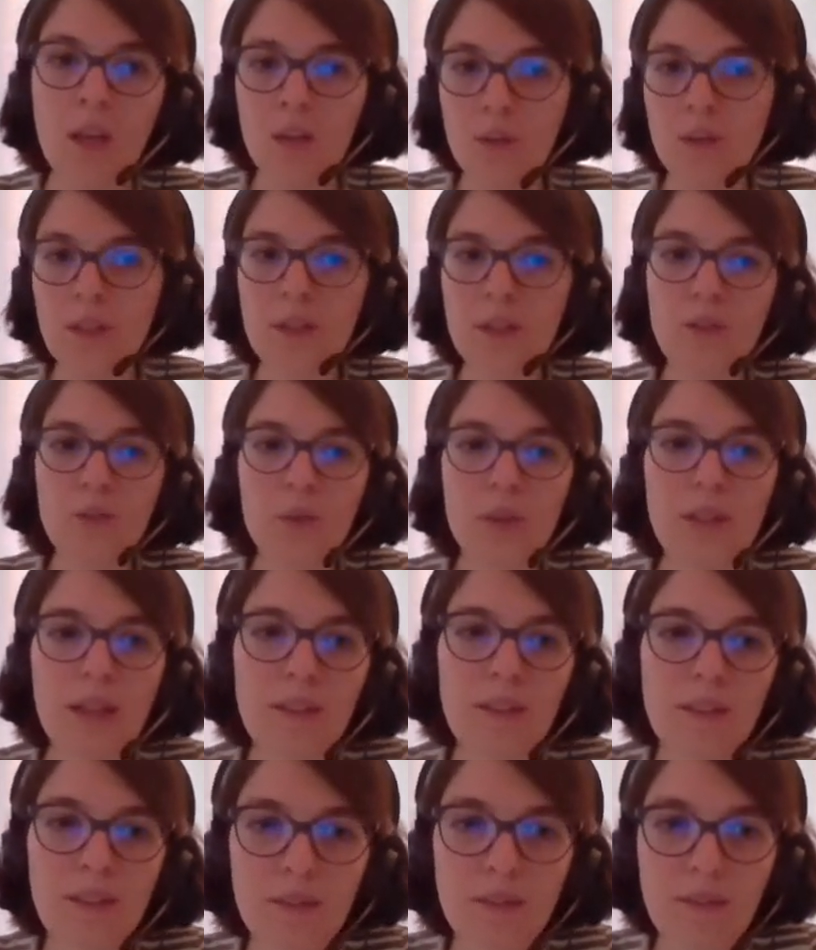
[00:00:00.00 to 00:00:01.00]
You need to
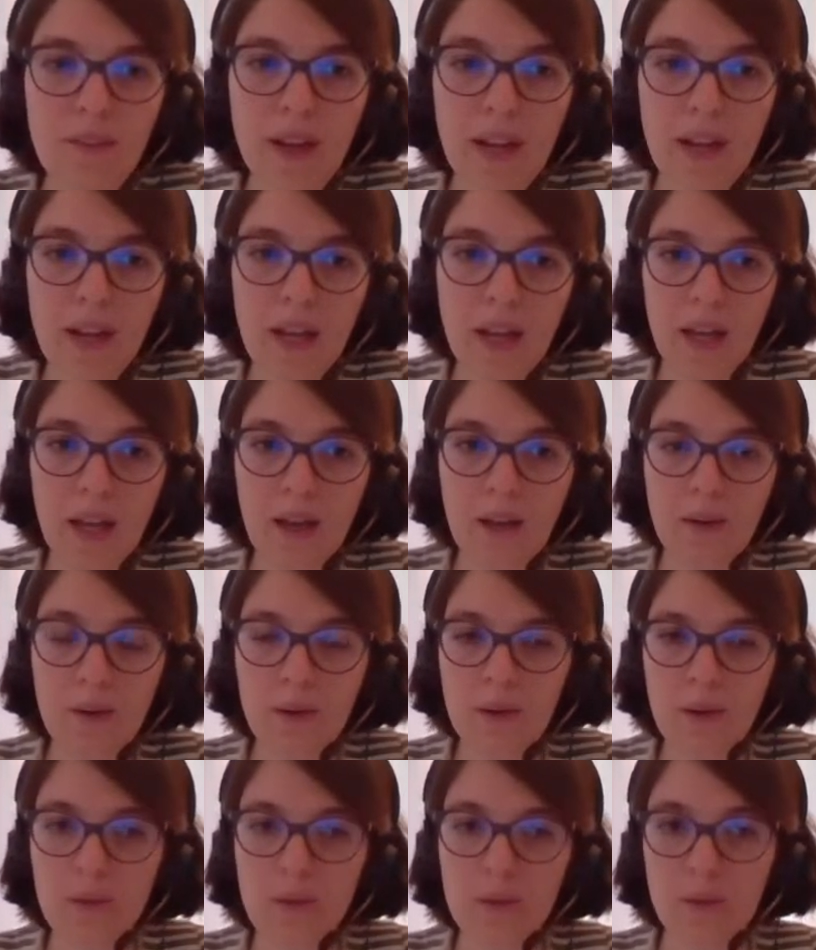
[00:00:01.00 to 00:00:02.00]
identify
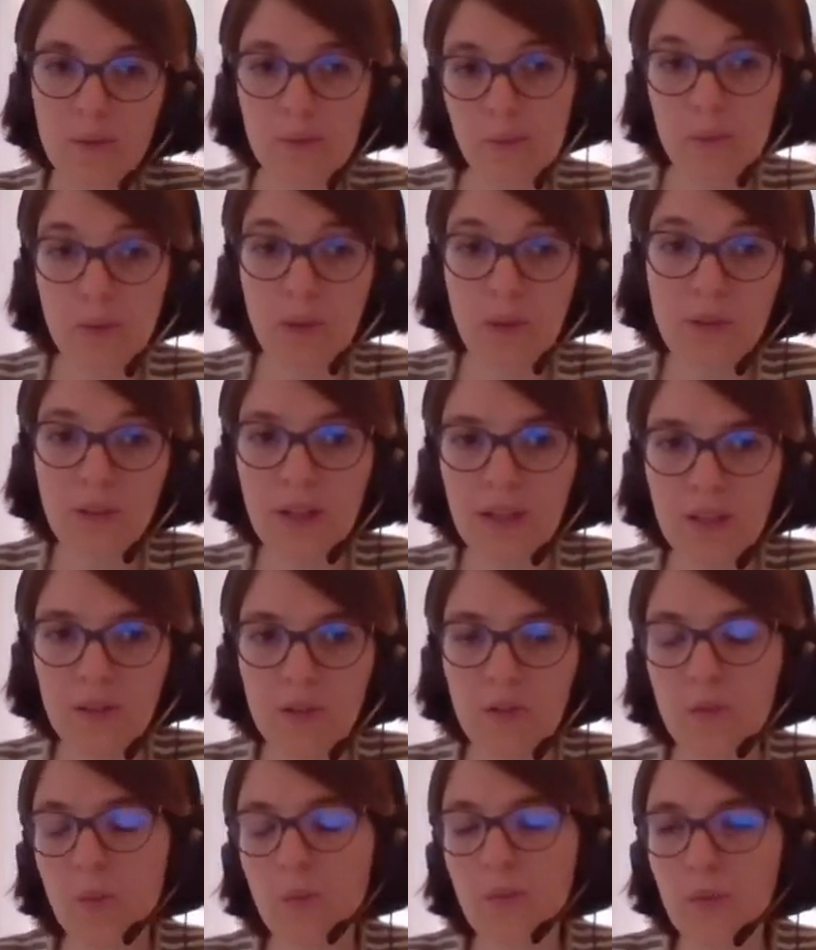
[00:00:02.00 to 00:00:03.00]
the
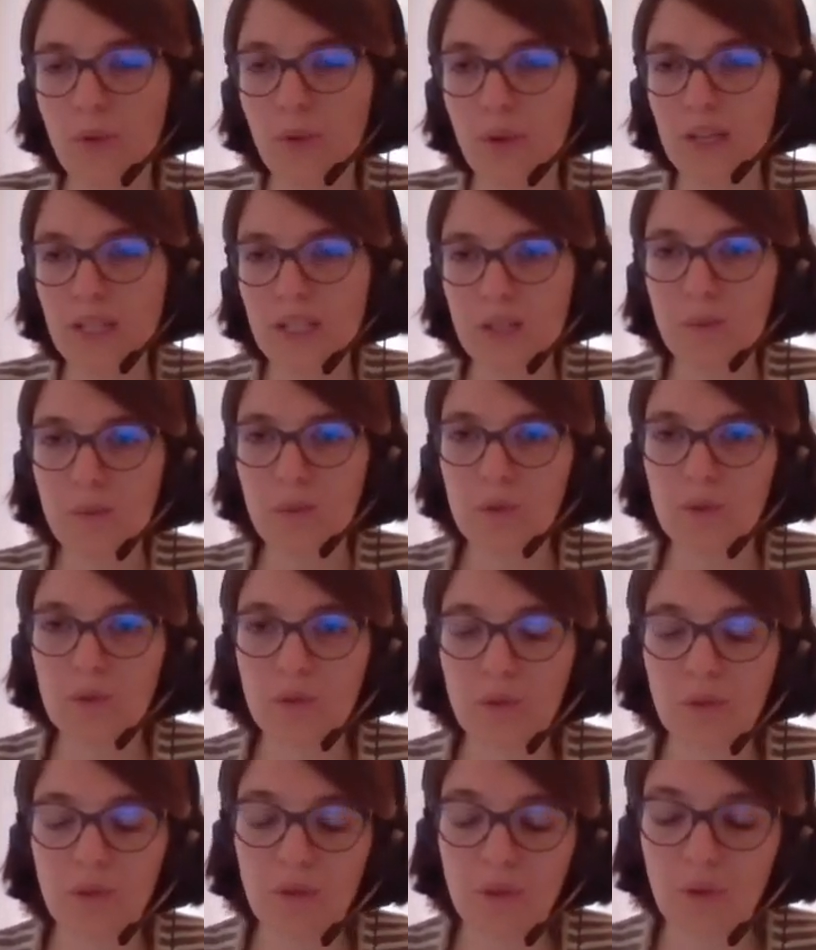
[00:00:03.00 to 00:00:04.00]
target group for each
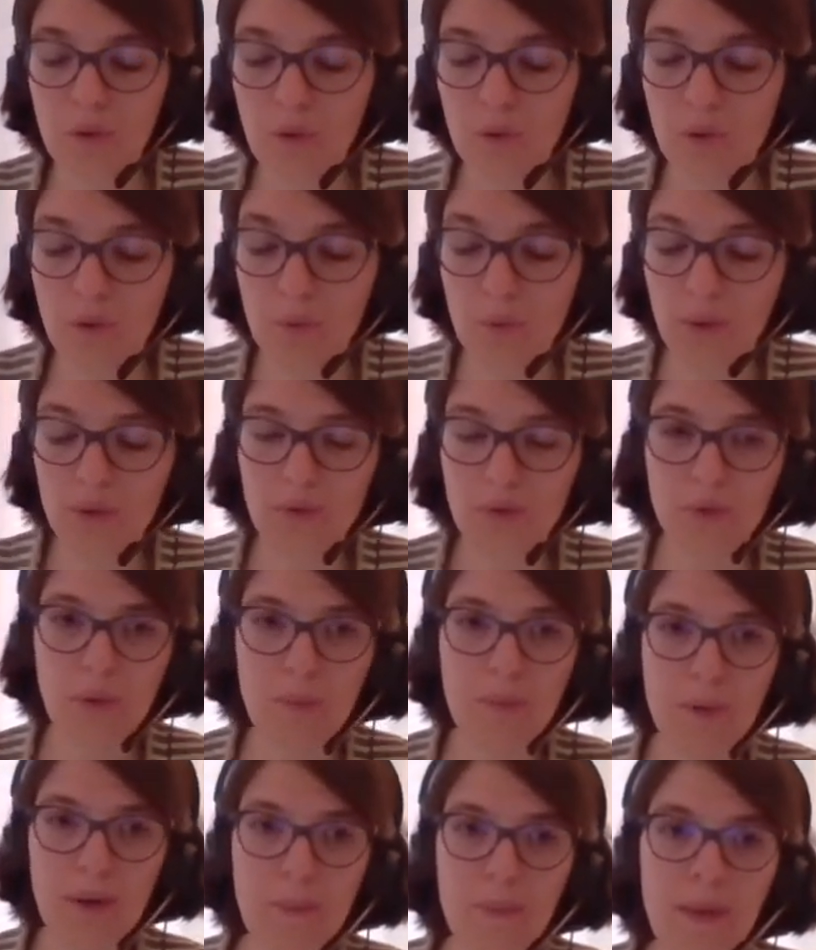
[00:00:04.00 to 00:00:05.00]
measures you want to
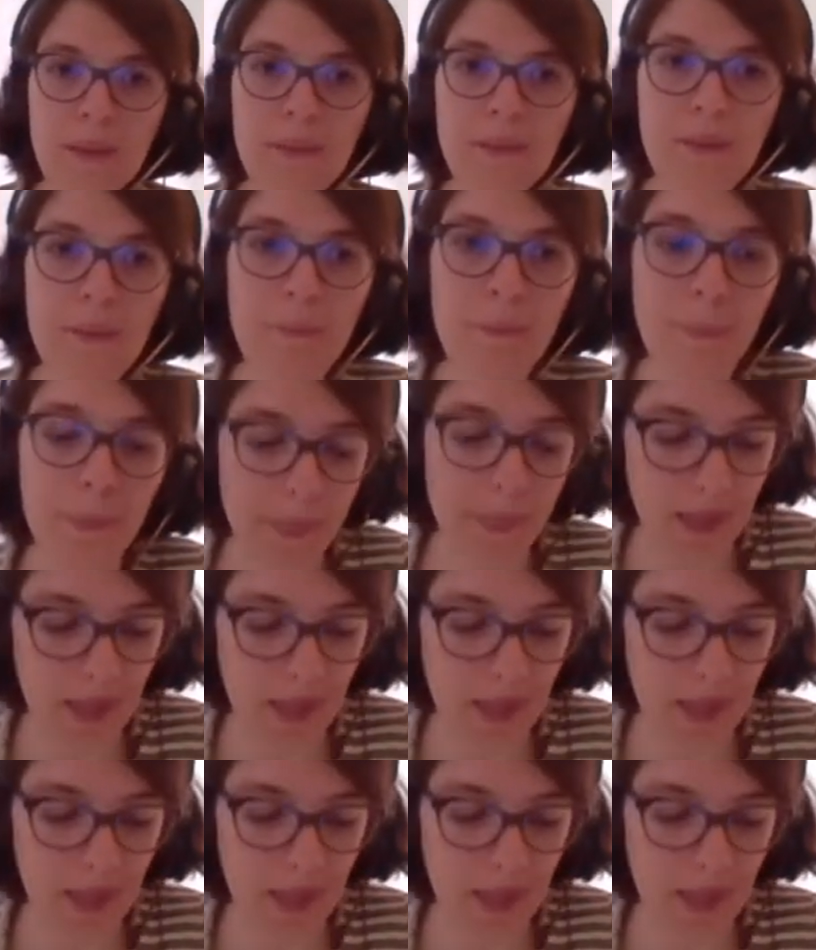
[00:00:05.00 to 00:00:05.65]
implement.